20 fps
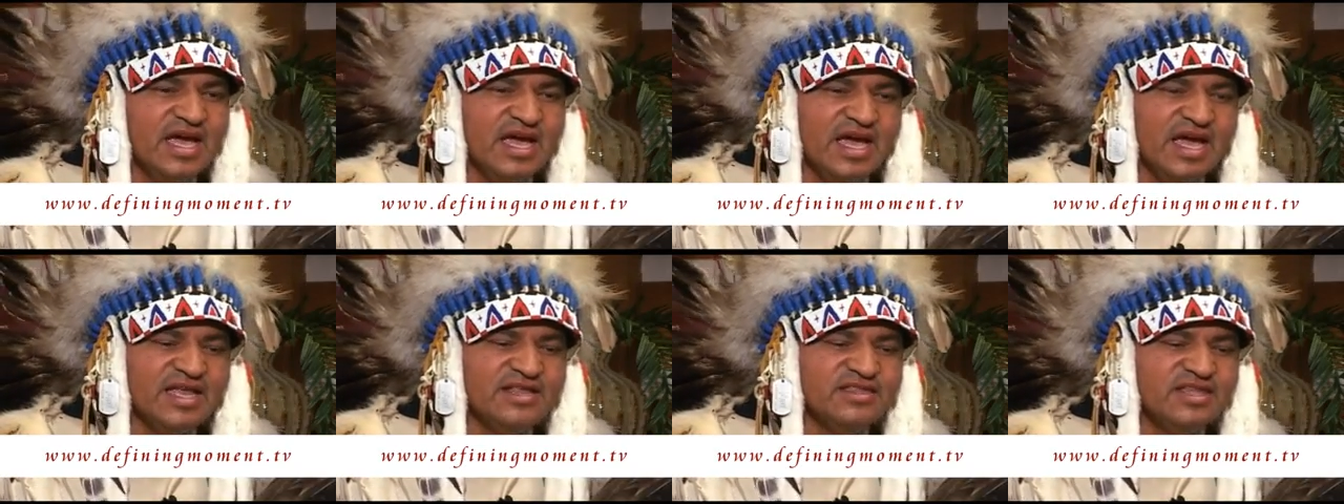
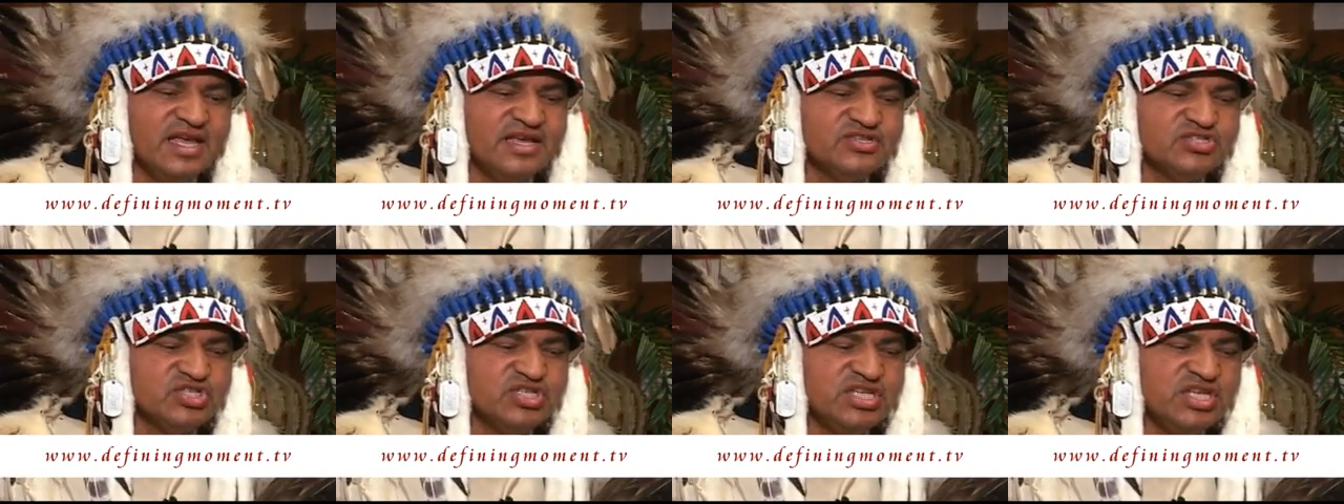And they
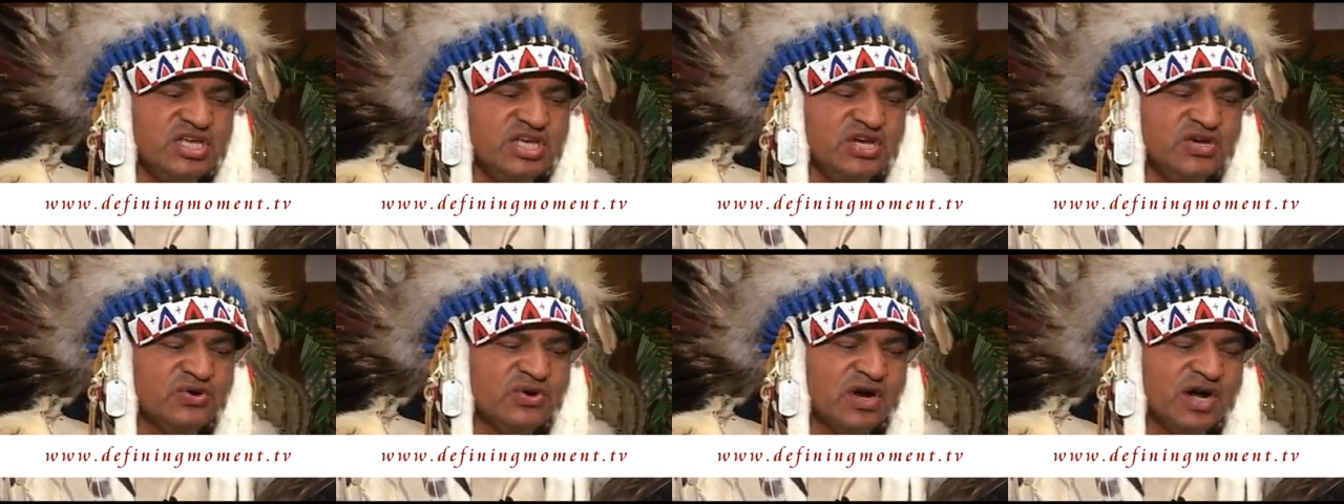
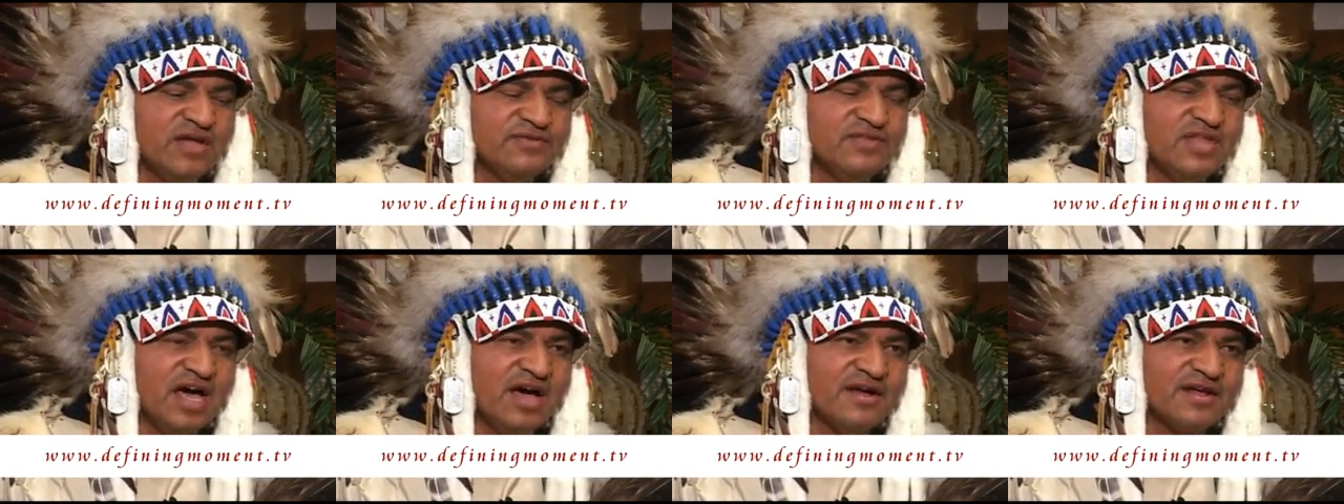still have
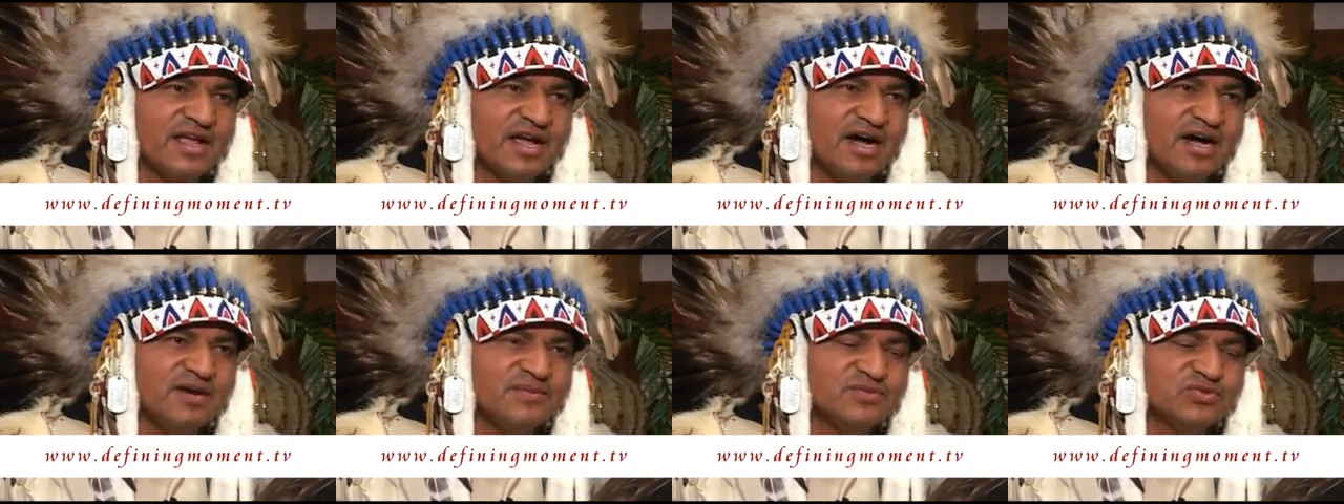not
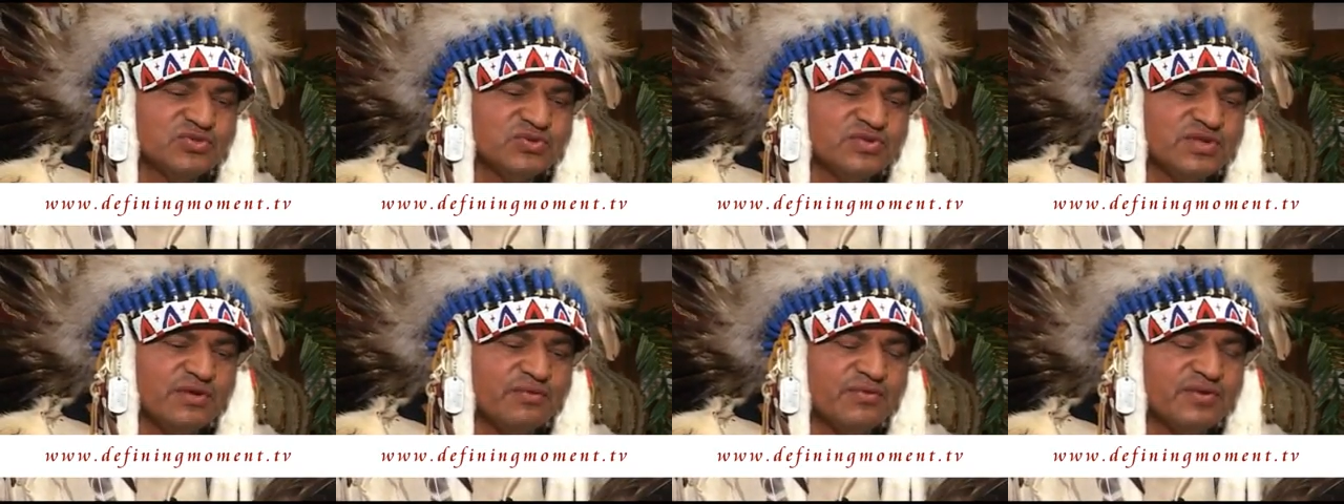come to
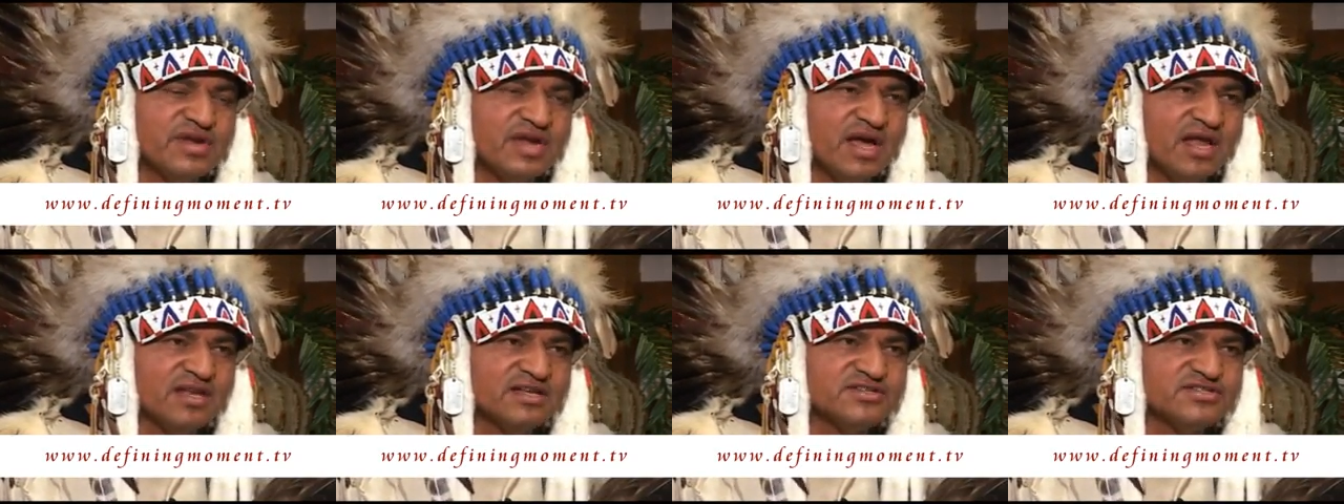the
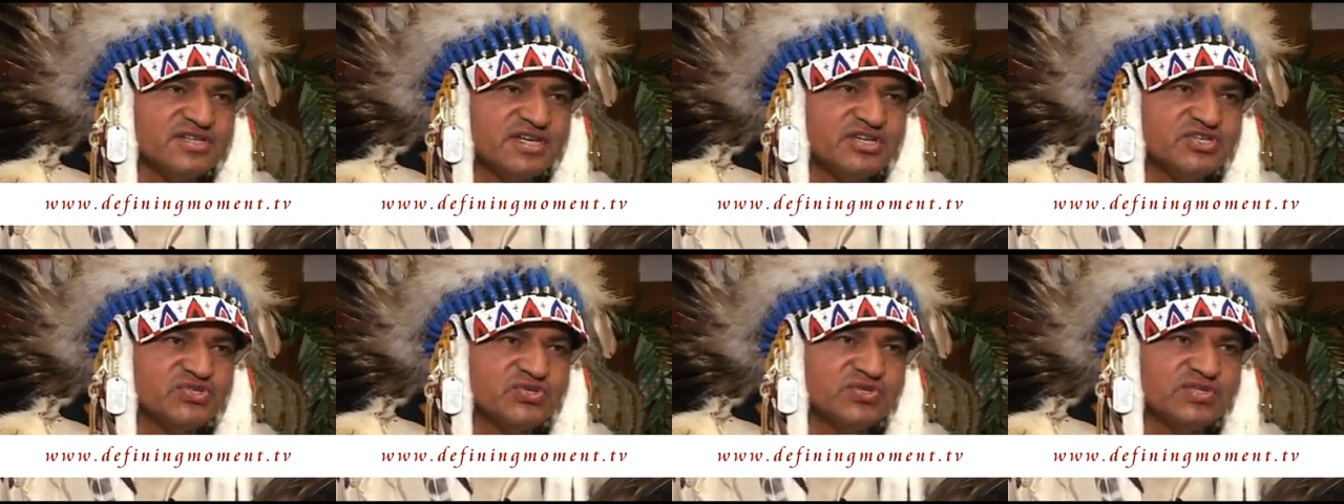
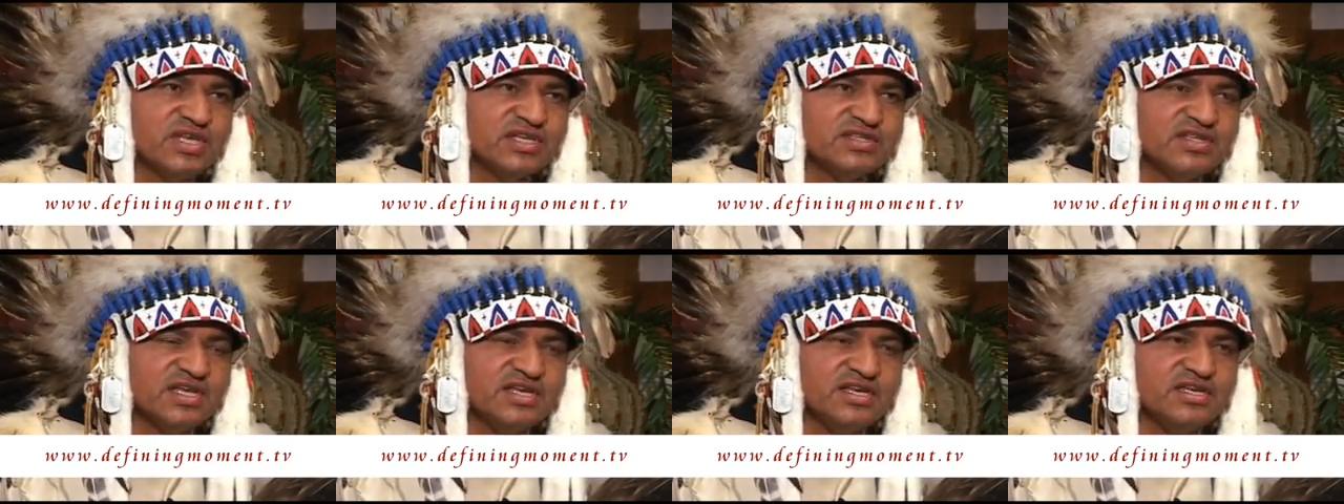realization
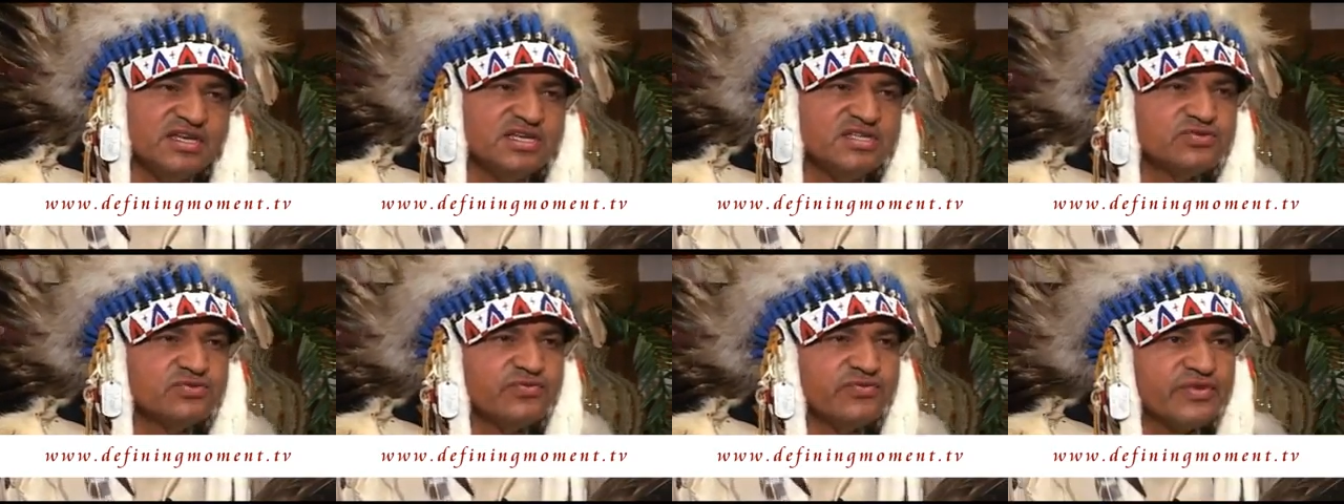that they
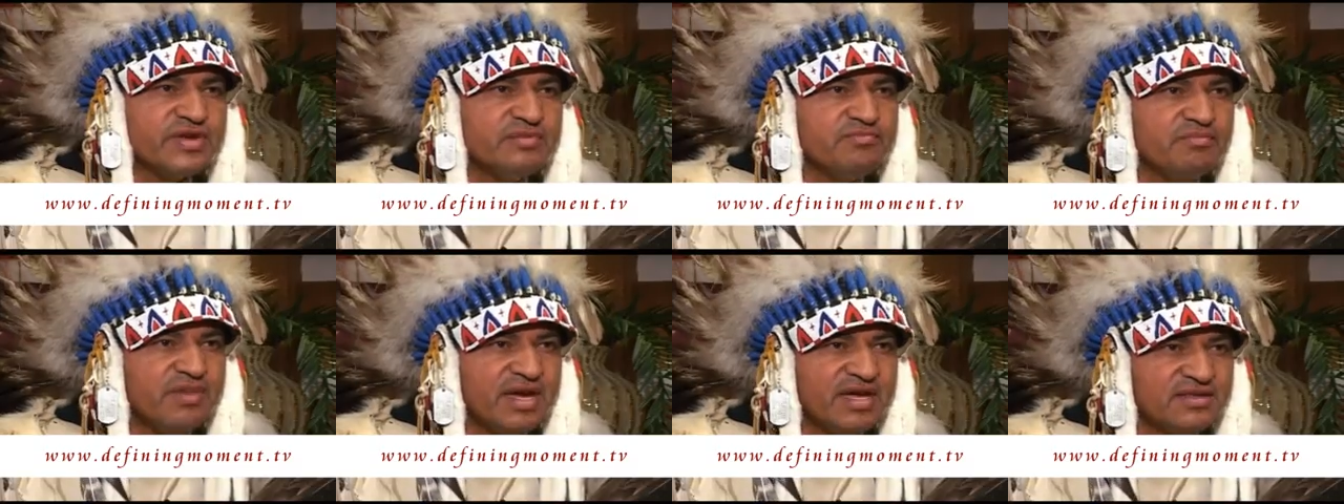need to
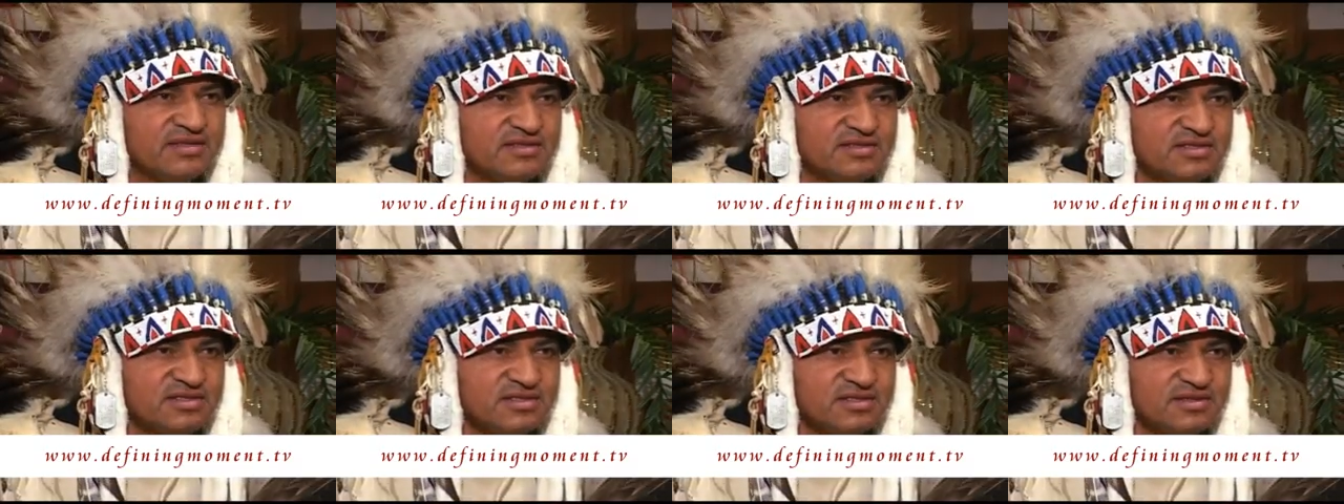
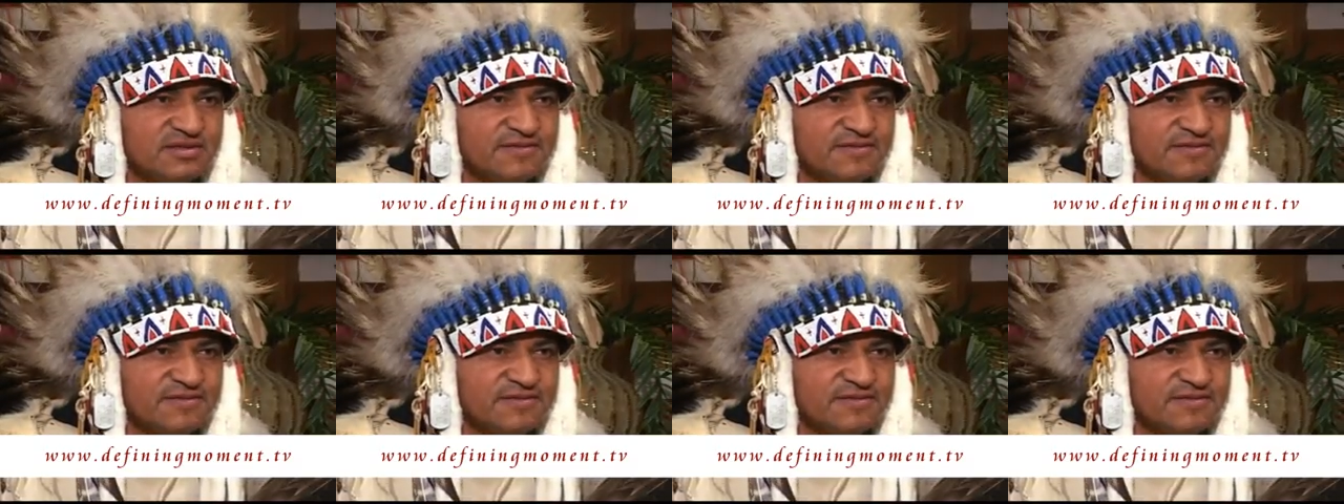repent